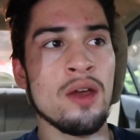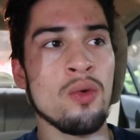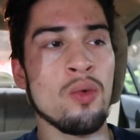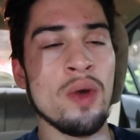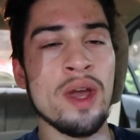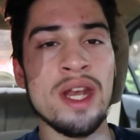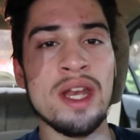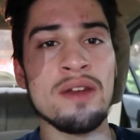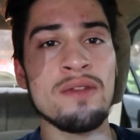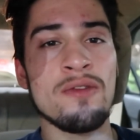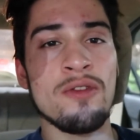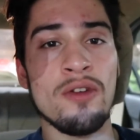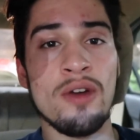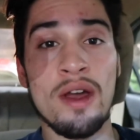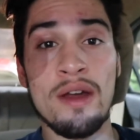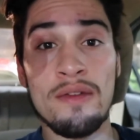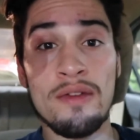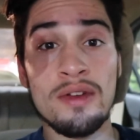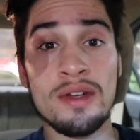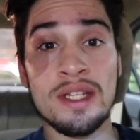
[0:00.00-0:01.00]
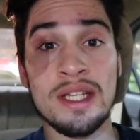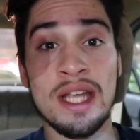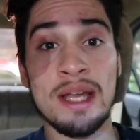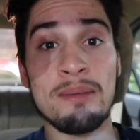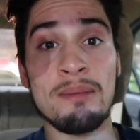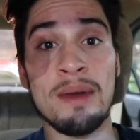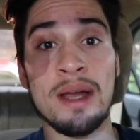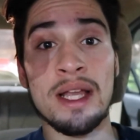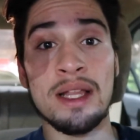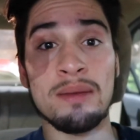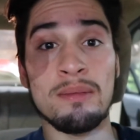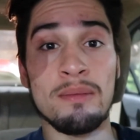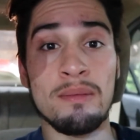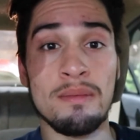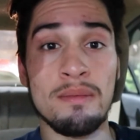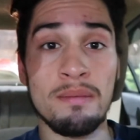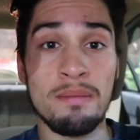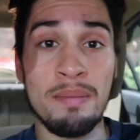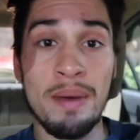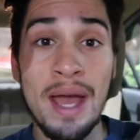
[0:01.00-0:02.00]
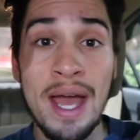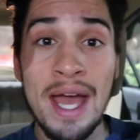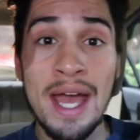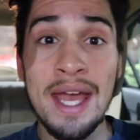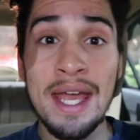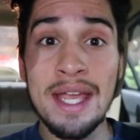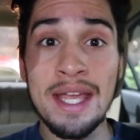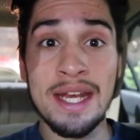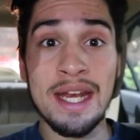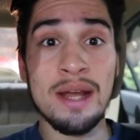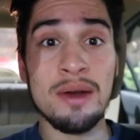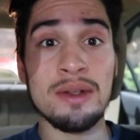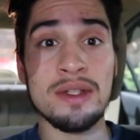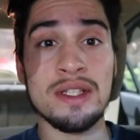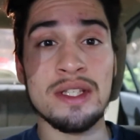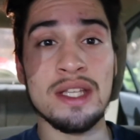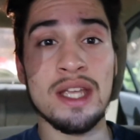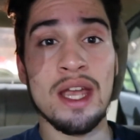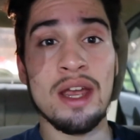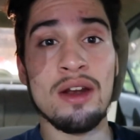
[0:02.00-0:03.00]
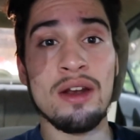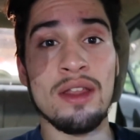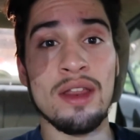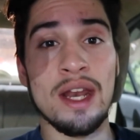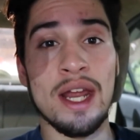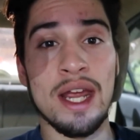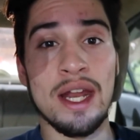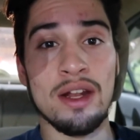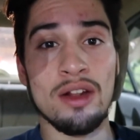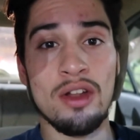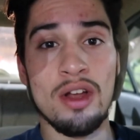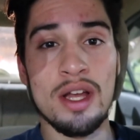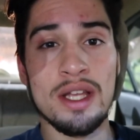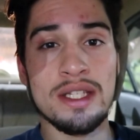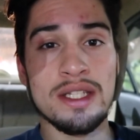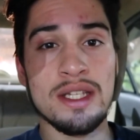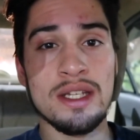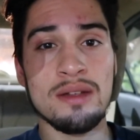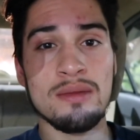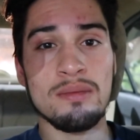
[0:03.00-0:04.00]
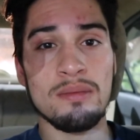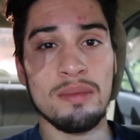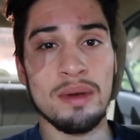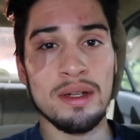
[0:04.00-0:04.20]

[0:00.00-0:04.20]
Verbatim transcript: waited forever to get my bag, and I was scared that I had lost it,